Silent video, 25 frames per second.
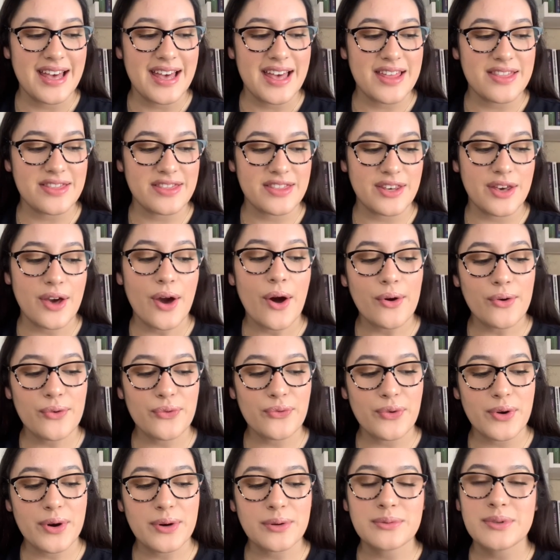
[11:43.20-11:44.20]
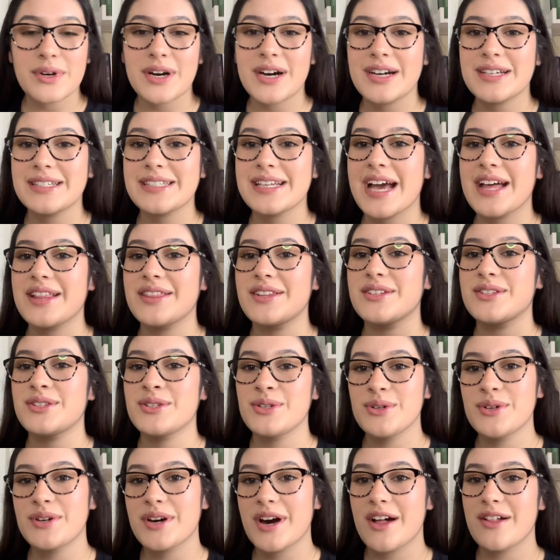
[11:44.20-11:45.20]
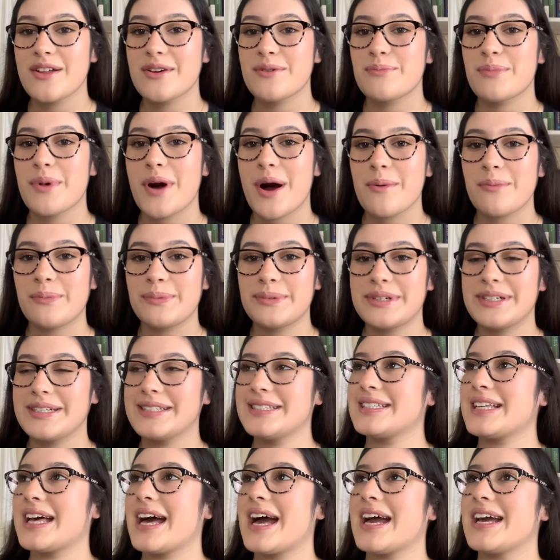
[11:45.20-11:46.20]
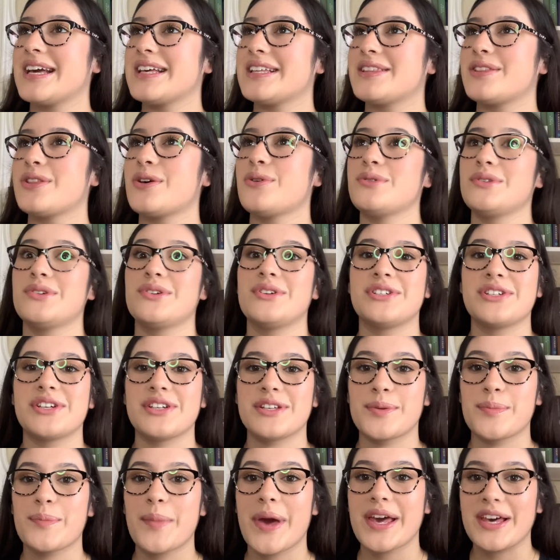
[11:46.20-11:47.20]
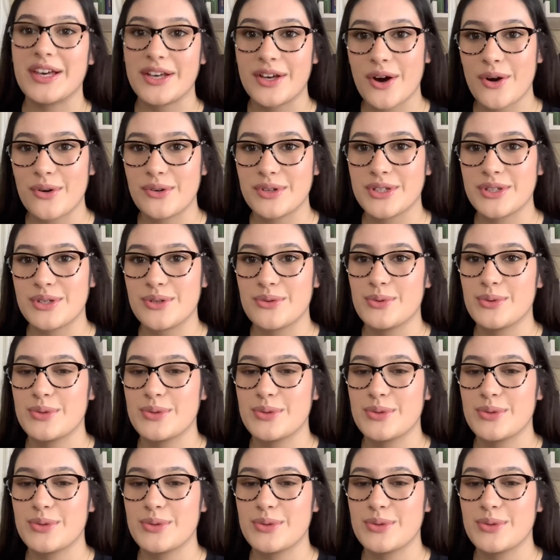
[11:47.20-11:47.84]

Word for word: the Ofra one and the two Colourpop ones, I those are just my go-tos.